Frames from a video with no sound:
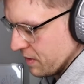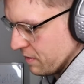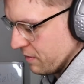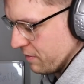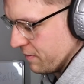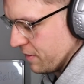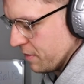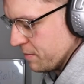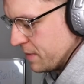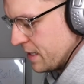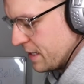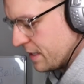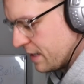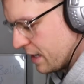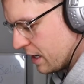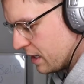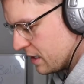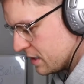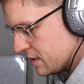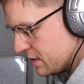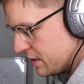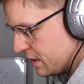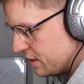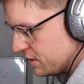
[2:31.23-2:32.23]
for me in the
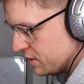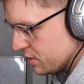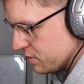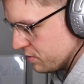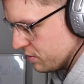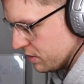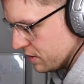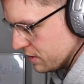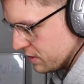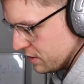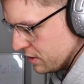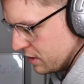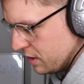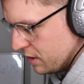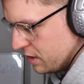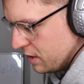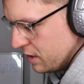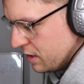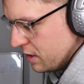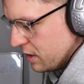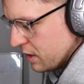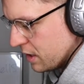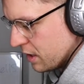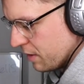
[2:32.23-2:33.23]
earlier stages was
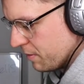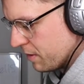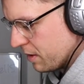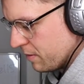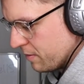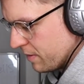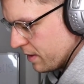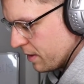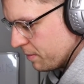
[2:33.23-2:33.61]
coming up